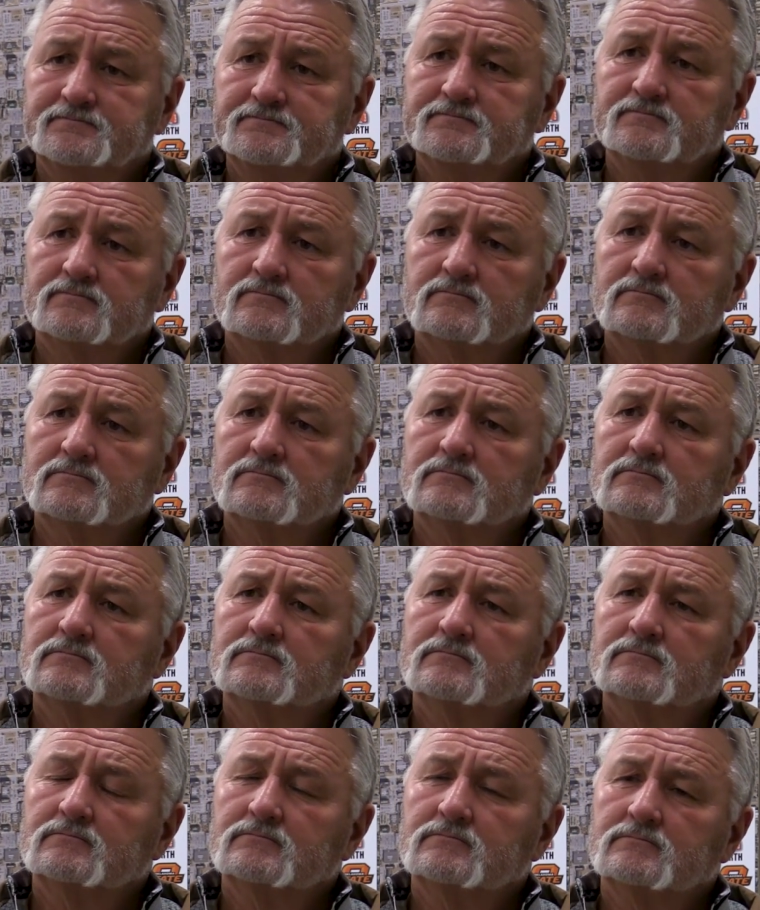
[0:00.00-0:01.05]
Well, I didn't
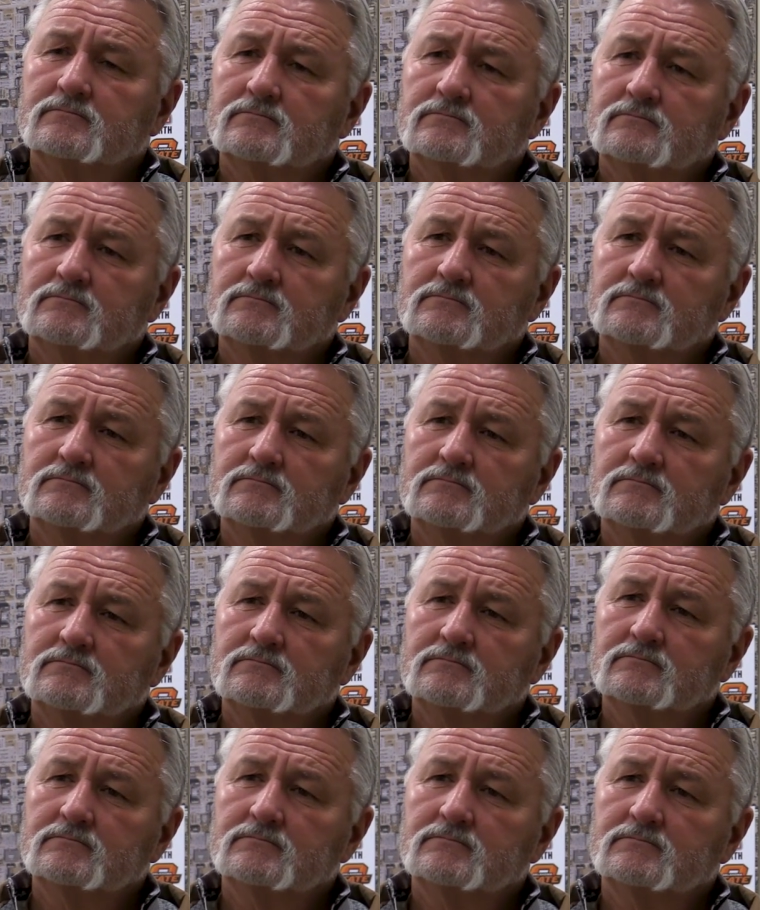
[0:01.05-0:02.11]
realize that they
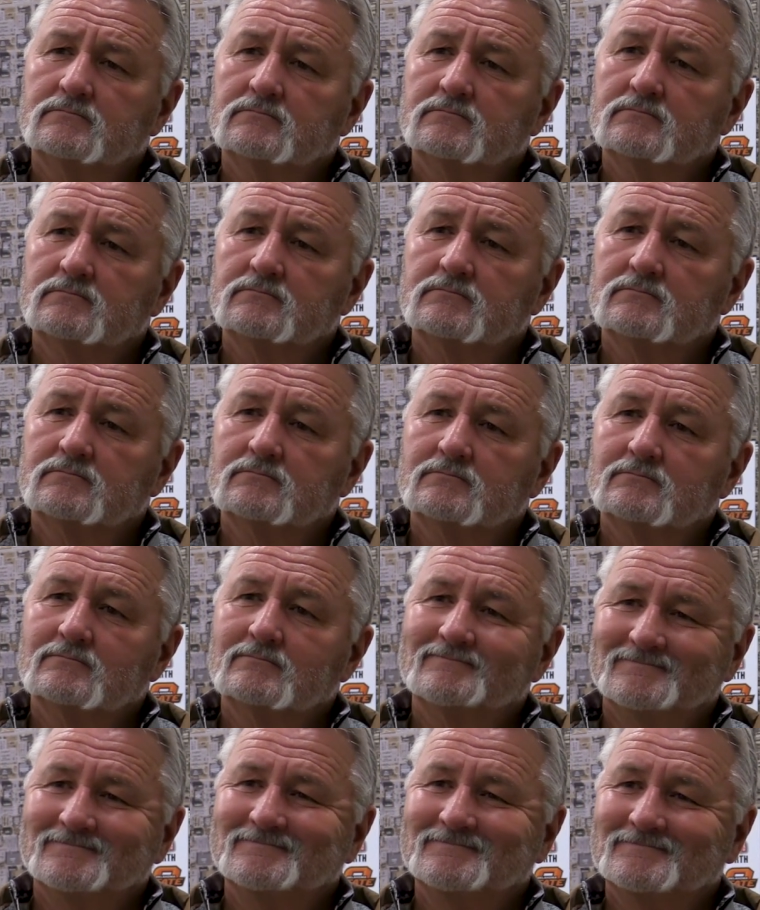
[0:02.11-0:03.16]
changed the colors if
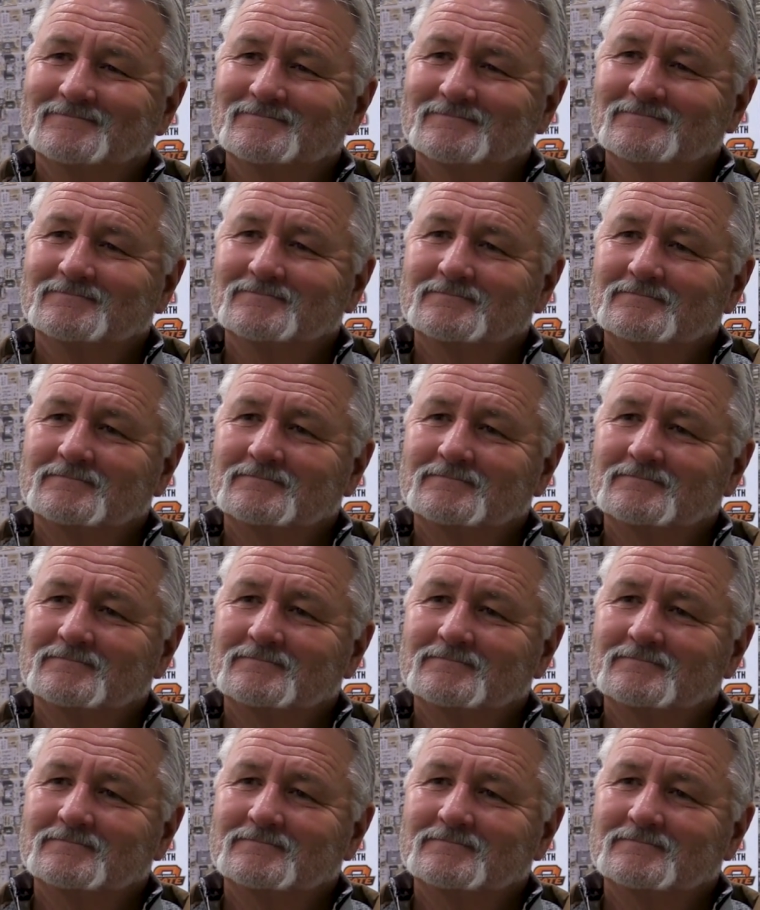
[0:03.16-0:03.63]
we won.